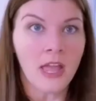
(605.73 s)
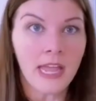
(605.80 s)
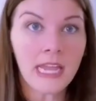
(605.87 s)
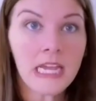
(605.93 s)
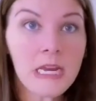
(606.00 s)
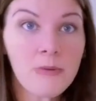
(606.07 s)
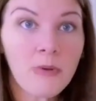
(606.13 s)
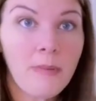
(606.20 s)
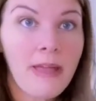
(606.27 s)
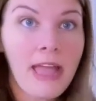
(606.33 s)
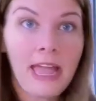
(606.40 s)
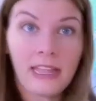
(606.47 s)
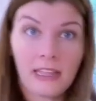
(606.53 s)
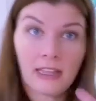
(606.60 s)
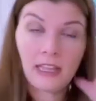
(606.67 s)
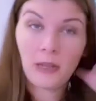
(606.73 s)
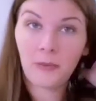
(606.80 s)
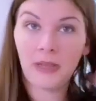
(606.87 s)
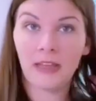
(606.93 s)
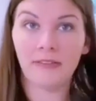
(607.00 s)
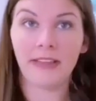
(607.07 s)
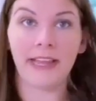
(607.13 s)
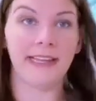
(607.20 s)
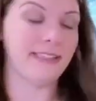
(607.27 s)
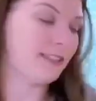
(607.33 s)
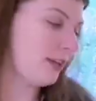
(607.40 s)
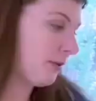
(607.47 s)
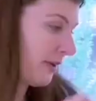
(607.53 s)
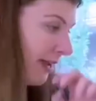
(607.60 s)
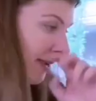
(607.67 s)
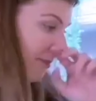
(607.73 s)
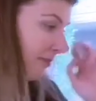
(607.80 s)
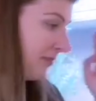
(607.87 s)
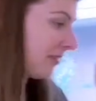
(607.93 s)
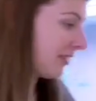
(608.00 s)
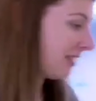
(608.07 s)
And we're back, and we have light. Okay,